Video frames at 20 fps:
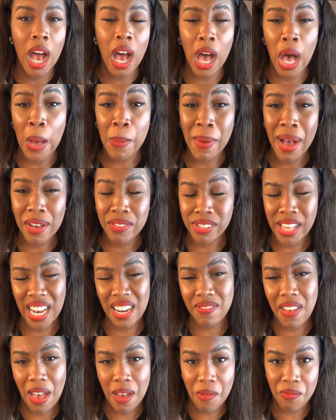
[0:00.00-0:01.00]
outside
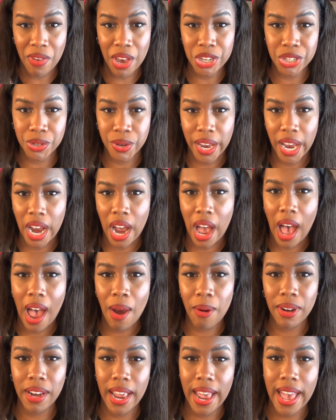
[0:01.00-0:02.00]
of having facial hair, I
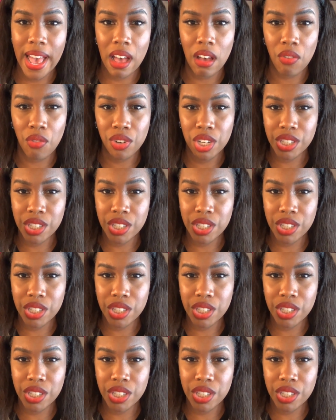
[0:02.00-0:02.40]
already have